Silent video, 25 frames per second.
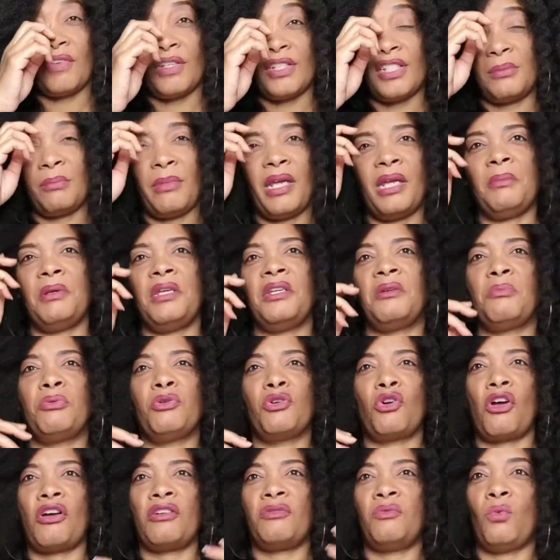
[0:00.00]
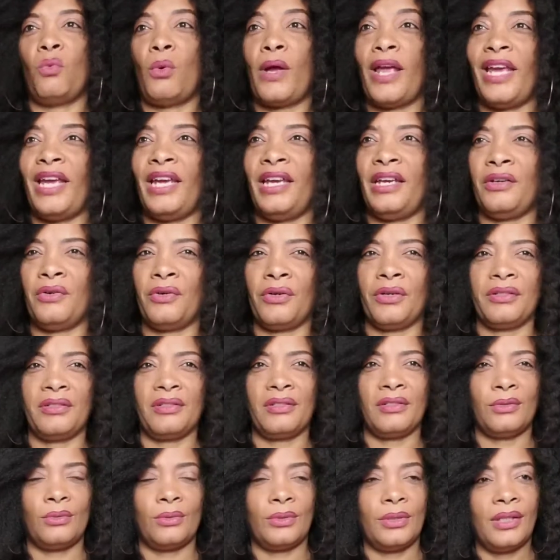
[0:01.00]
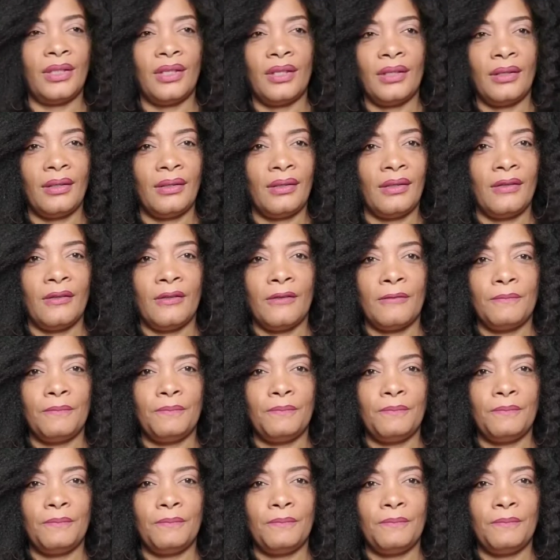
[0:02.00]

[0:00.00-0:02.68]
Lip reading: Some of us maybe to put on weight or to